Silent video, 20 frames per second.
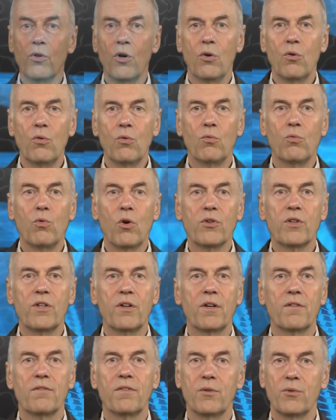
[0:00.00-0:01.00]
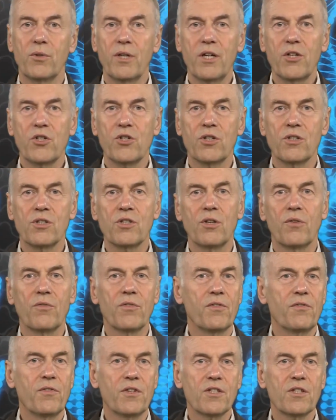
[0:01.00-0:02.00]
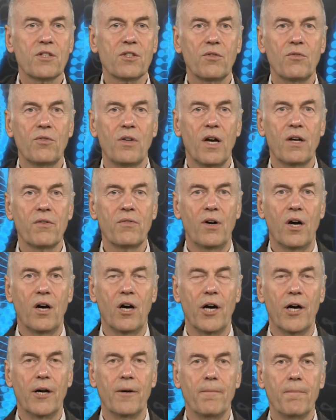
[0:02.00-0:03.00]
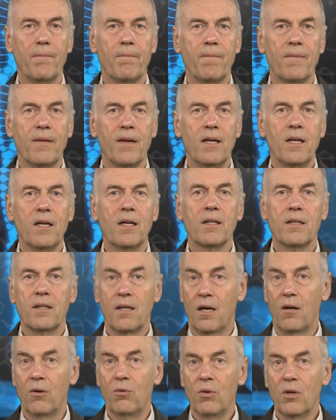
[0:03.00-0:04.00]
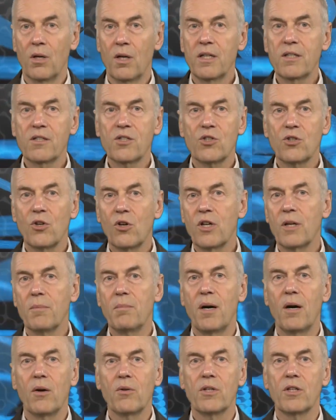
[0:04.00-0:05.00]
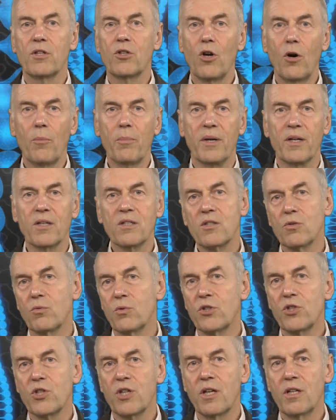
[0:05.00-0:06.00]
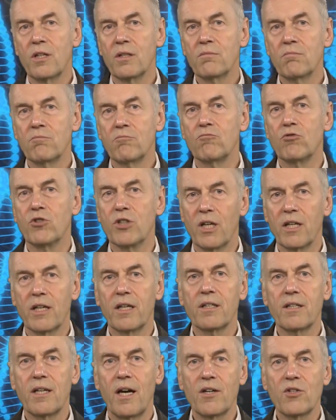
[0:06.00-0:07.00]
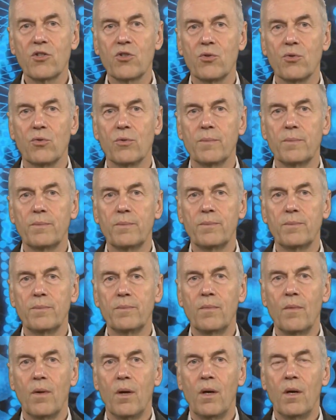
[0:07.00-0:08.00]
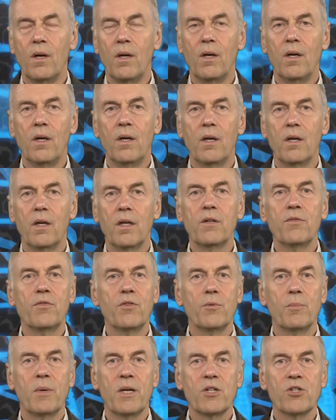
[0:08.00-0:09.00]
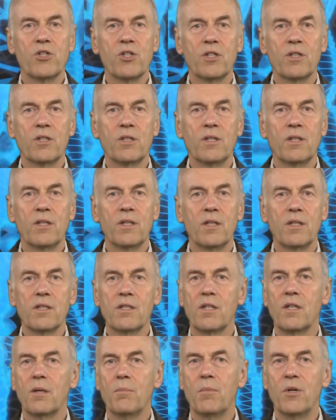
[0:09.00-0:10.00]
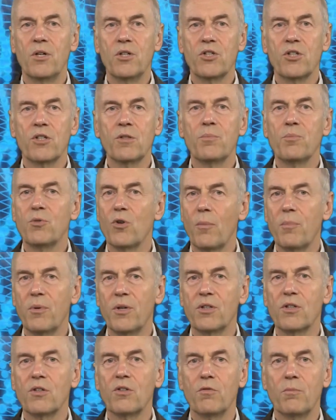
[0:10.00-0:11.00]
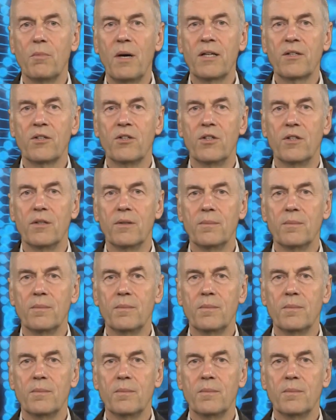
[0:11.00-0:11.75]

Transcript: know what the foundations of the physics of life are. Now let's talk about the topics which can really entice you. Information is an emergent property of matter.